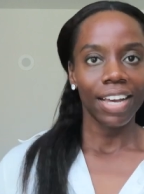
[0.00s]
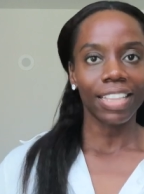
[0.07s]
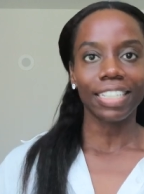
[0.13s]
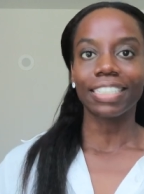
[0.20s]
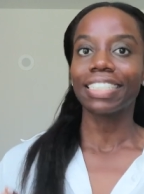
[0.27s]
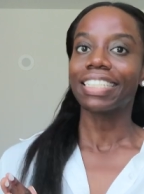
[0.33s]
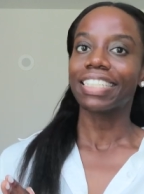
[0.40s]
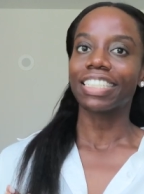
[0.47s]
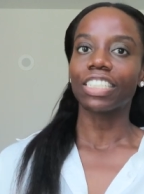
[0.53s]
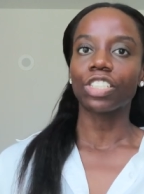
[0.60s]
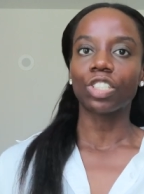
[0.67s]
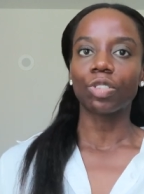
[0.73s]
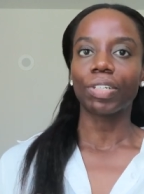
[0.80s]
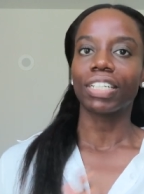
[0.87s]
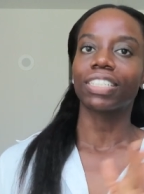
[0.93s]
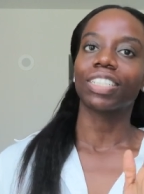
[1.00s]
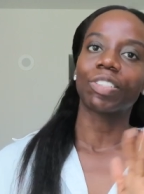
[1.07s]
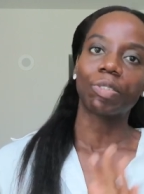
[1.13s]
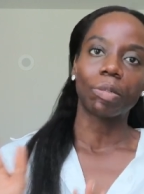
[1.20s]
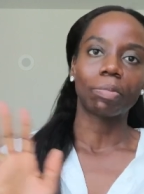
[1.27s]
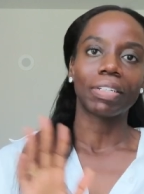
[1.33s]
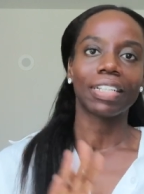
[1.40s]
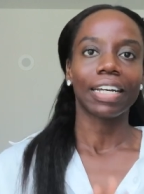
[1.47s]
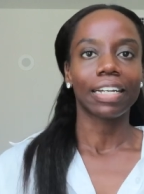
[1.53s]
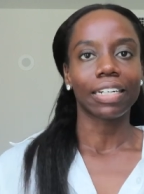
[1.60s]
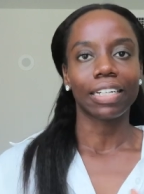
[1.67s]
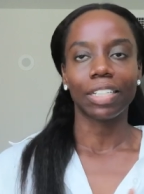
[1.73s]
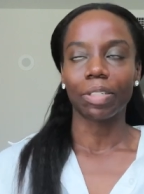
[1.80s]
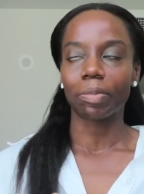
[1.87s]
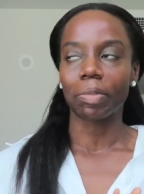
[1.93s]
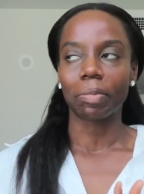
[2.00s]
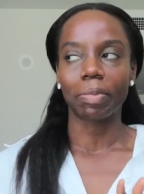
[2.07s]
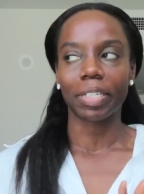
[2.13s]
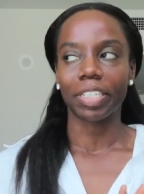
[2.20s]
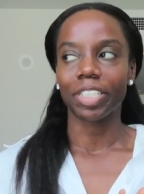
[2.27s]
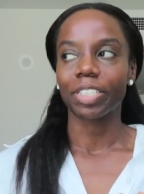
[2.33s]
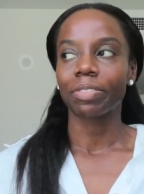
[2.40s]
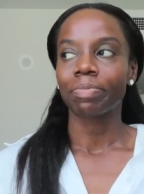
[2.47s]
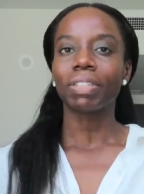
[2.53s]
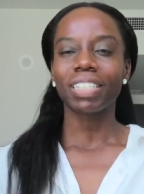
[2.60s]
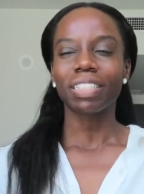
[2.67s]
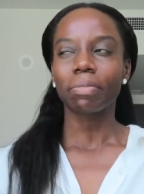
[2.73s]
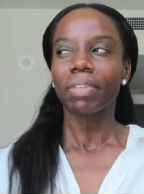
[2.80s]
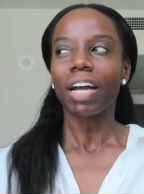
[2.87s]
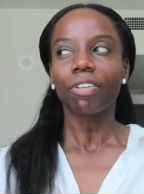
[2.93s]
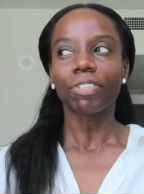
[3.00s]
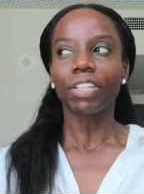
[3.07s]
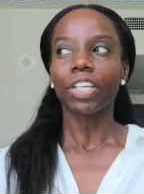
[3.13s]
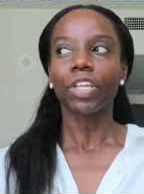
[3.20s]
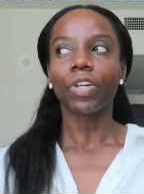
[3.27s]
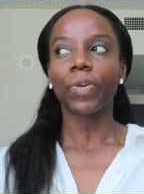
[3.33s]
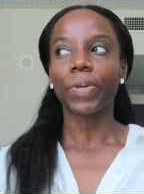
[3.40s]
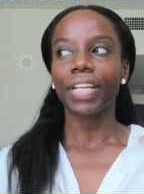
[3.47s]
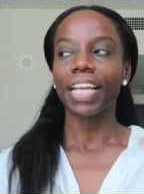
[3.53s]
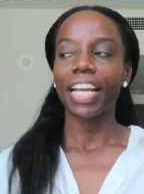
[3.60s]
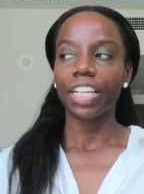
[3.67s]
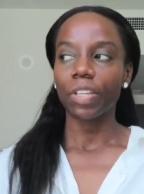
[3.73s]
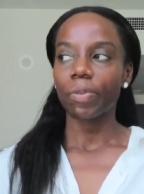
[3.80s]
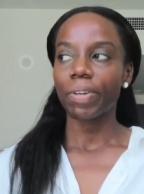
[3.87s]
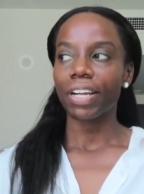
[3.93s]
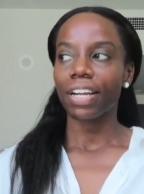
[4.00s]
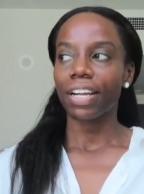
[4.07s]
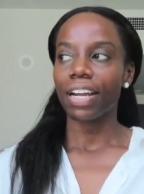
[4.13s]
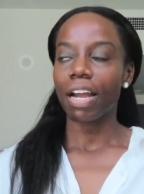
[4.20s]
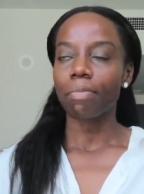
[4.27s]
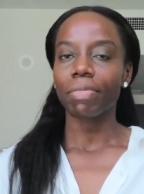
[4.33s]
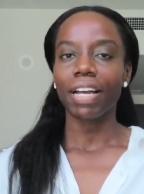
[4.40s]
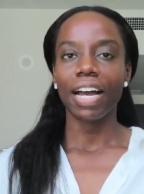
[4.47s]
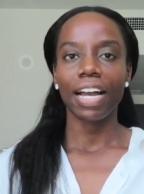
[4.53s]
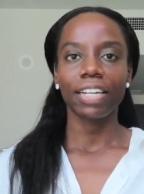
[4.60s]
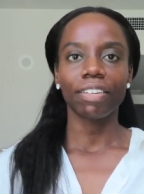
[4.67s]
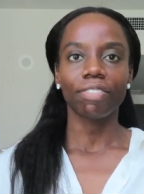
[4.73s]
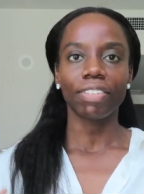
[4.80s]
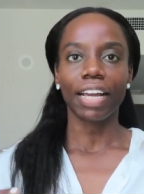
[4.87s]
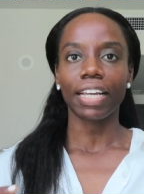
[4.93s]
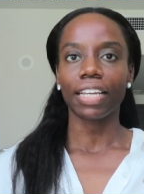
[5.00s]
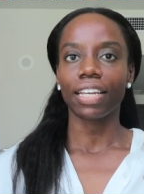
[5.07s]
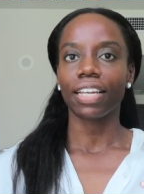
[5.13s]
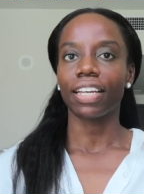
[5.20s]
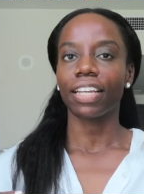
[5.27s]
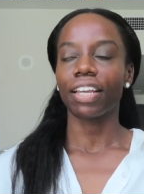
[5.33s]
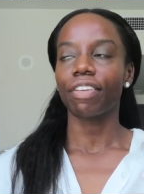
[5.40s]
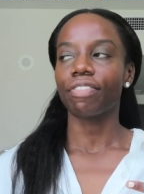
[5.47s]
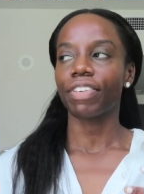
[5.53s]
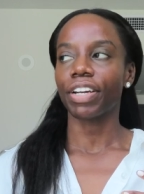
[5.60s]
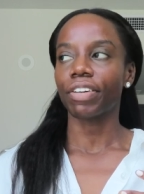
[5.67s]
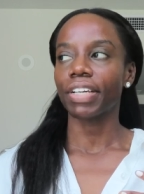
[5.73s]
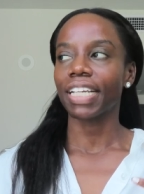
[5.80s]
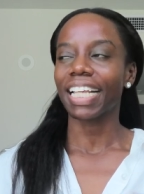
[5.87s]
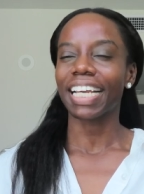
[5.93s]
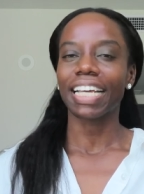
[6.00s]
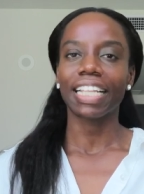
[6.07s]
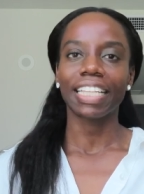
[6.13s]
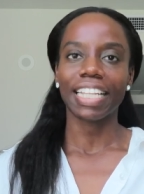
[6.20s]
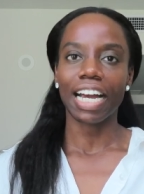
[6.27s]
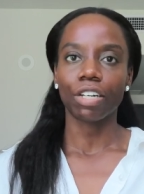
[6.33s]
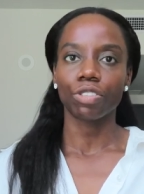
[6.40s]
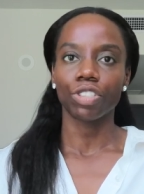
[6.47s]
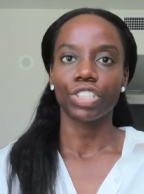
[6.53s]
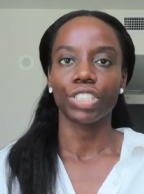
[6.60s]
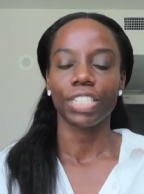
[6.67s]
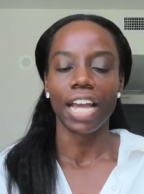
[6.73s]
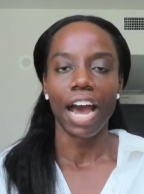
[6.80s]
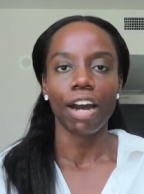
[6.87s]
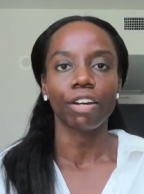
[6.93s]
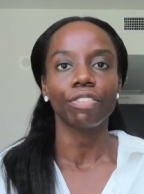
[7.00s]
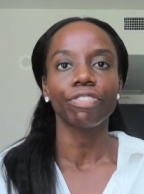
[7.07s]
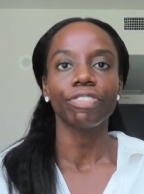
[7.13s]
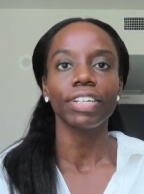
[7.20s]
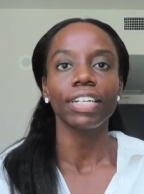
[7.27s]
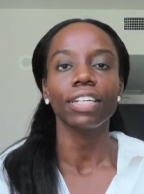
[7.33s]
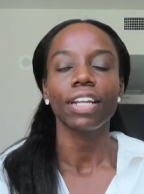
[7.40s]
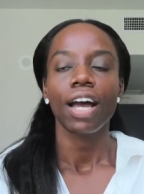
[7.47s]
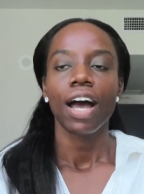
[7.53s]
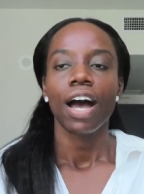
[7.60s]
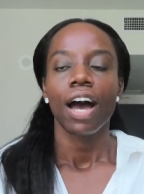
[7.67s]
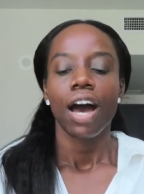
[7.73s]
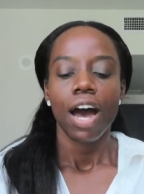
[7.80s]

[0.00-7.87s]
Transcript: the seating situation will be like a little bit better. So because I'm not really going anywhere, I'm kind of like in a very like loungy outfit.